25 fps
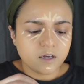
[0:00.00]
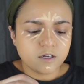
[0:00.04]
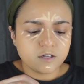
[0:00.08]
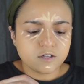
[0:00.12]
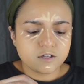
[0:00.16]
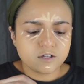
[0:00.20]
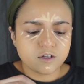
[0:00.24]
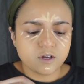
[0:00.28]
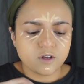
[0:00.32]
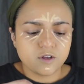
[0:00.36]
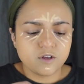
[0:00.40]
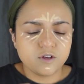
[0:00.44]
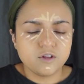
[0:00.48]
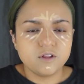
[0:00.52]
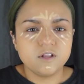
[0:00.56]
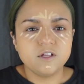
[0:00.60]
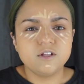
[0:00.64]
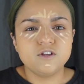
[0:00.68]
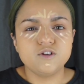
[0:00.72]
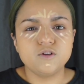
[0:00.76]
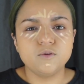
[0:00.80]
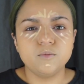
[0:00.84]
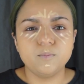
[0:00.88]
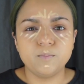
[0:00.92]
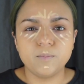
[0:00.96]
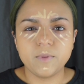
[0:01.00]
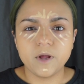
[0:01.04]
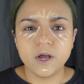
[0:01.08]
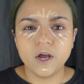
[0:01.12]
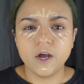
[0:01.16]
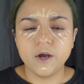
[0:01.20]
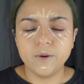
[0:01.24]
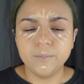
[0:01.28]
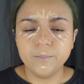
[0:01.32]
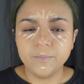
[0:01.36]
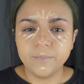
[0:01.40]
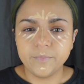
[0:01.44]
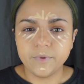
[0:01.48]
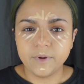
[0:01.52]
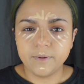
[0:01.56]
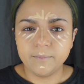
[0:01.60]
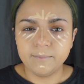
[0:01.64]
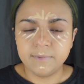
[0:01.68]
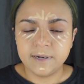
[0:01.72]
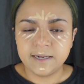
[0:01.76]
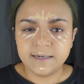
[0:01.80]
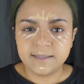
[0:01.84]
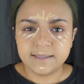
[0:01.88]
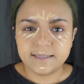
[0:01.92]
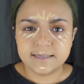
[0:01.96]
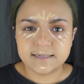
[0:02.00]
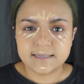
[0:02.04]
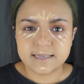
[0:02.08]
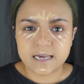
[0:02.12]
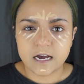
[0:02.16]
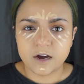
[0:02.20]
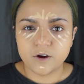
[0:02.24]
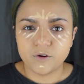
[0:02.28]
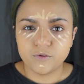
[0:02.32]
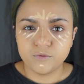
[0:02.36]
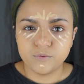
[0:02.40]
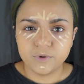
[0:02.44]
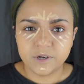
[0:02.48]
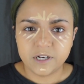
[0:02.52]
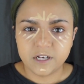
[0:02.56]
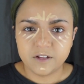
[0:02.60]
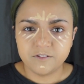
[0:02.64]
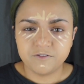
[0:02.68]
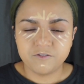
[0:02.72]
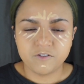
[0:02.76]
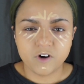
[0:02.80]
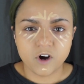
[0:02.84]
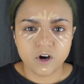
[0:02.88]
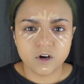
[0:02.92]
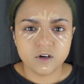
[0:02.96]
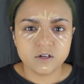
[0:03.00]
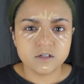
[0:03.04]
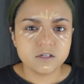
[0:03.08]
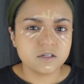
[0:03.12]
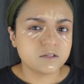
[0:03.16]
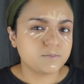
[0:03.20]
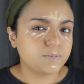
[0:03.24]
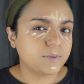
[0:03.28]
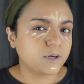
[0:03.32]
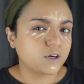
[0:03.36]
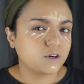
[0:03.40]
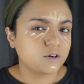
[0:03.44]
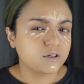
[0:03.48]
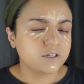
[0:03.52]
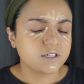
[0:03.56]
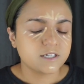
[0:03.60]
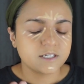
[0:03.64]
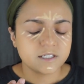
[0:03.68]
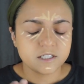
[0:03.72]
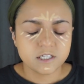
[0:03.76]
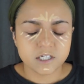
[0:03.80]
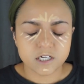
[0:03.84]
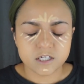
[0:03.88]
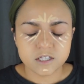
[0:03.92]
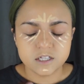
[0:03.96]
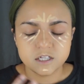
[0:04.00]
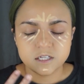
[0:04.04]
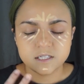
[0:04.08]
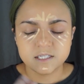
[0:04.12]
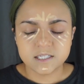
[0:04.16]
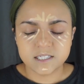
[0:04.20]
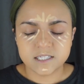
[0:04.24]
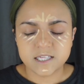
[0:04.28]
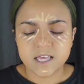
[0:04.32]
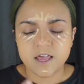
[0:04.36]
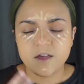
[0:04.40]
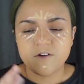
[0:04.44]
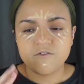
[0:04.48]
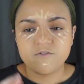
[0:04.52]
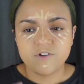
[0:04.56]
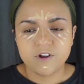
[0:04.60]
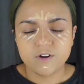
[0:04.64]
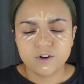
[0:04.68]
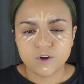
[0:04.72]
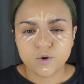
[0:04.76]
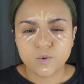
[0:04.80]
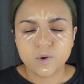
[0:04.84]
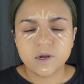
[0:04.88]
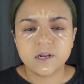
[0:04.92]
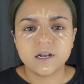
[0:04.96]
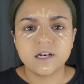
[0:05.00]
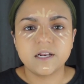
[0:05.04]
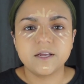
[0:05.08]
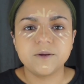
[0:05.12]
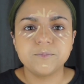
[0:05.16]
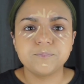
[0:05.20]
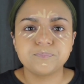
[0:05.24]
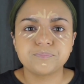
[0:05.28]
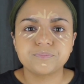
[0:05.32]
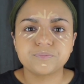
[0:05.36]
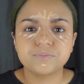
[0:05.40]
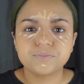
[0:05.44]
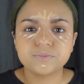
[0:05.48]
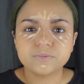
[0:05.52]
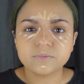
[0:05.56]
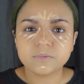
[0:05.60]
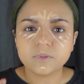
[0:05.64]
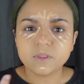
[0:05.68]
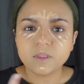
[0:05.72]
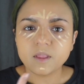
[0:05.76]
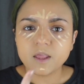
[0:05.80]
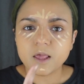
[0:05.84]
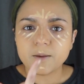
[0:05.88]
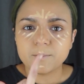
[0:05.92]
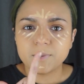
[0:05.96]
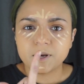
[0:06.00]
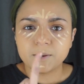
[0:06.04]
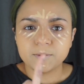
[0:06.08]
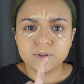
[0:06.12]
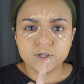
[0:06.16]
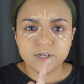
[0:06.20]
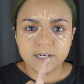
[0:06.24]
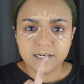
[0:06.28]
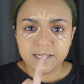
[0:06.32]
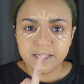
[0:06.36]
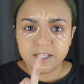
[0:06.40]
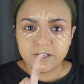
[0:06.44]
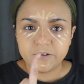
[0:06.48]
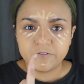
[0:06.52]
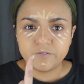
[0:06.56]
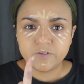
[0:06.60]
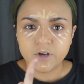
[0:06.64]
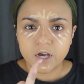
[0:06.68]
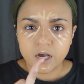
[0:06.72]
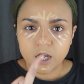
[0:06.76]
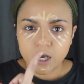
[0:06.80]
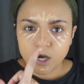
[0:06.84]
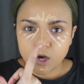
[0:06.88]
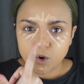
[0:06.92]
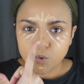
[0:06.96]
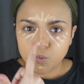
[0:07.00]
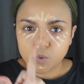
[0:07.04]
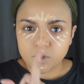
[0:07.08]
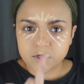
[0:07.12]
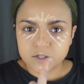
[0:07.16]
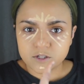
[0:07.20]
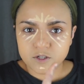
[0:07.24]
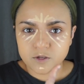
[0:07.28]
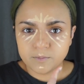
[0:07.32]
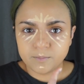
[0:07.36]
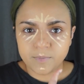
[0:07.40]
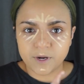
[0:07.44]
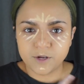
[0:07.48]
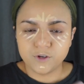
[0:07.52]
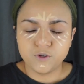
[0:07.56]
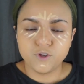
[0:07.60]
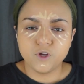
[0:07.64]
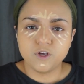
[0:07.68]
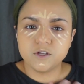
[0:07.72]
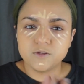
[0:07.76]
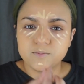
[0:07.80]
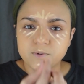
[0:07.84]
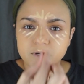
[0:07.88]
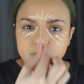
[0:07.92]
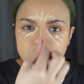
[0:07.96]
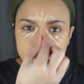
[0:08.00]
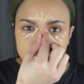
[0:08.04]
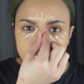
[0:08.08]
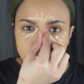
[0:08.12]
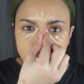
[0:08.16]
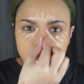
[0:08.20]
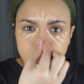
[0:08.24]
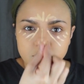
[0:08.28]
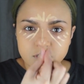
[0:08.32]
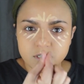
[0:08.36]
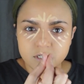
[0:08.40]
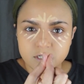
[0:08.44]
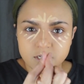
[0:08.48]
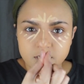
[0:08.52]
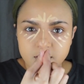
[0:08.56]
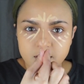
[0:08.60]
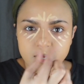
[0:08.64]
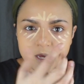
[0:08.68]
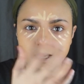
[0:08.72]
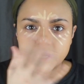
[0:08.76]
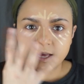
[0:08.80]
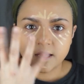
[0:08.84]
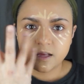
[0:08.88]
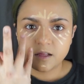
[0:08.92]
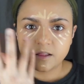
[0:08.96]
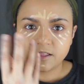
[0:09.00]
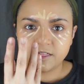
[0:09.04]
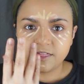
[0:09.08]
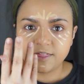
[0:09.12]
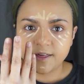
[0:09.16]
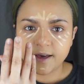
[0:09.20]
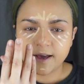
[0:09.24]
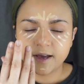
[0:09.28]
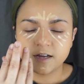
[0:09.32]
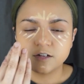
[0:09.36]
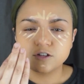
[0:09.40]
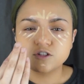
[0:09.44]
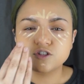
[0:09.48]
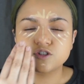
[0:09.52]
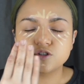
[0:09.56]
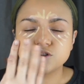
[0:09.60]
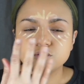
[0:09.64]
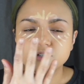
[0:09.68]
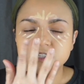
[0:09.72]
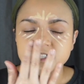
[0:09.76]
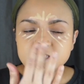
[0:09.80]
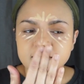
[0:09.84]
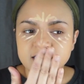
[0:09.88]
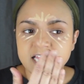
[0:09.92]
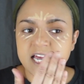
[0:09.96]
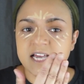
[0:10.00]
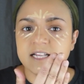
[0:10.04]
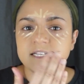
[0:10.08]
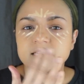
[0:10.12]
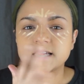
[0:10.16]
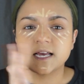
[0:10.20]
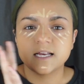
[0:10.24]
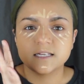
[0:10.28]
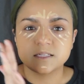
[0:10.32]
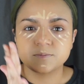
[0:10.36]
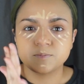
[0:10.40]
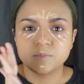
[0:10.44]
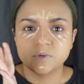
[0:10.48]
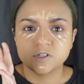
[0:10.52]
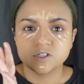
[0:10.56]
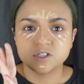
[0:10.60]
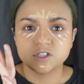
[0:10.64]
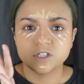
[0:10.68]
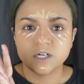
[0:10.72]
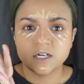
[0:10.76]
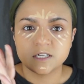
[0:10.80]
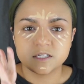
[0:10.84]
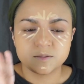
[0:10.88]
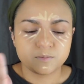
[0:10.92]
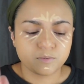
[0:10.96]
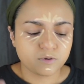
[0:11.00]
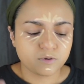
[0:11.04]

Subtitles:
So you need to blend this out really fast because it does set very quickly. I'm going to leave what's on my nose because I want that to set as much as